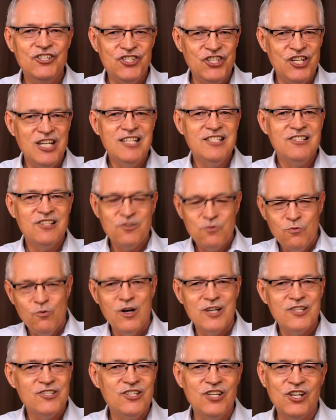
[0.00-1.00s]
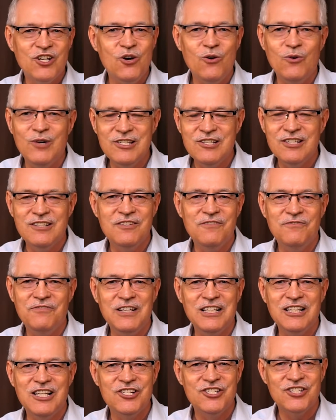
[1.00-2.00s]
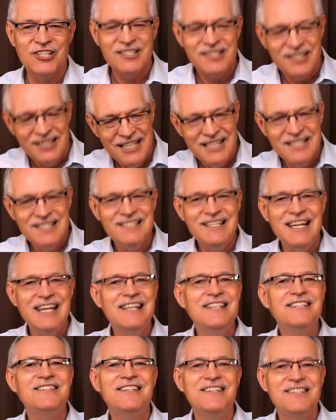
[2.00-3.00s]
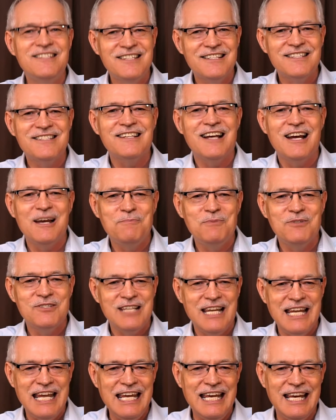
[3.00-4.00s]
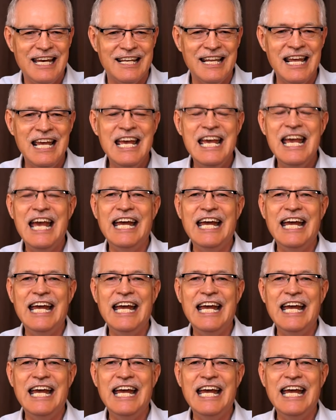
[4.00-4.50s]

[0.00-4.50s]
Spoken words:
Jesus wants to go into the villages and he sends his disciples ahead